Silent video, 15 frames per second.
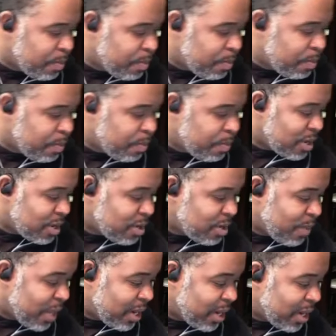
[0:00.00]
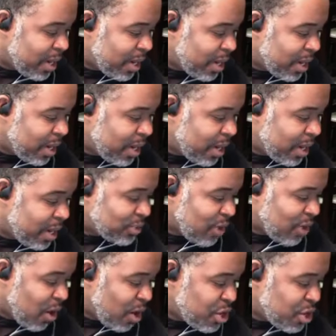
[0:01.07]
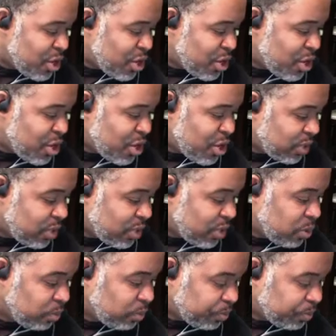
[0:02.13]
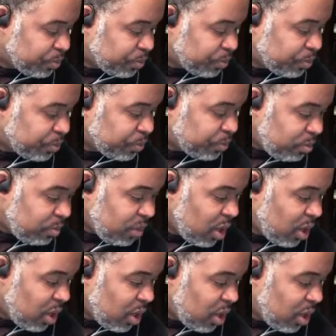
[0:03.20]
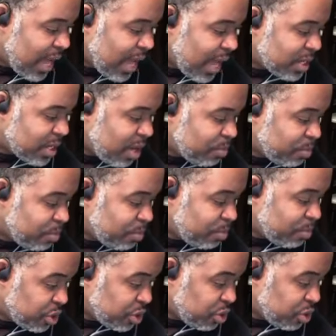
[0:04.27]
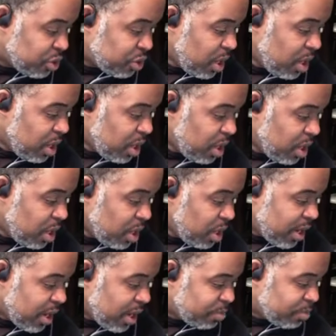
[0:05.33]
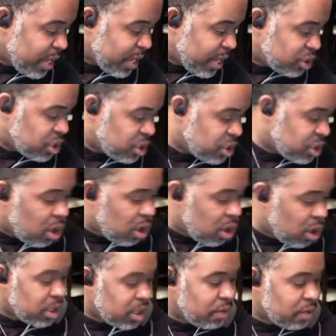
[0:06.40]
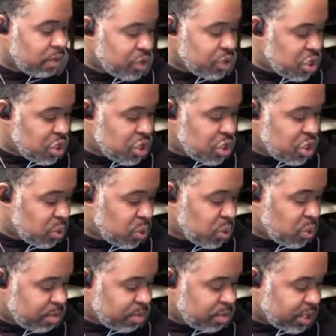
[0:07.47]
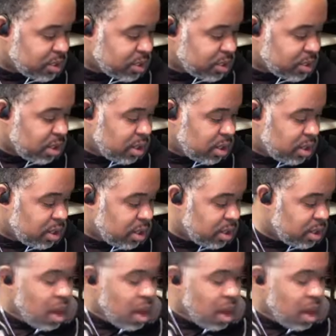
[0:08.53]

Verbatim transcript: I saw you, Betty. I saw you. Those of you on the line, God bless you. God bless all of you. God bless all of you.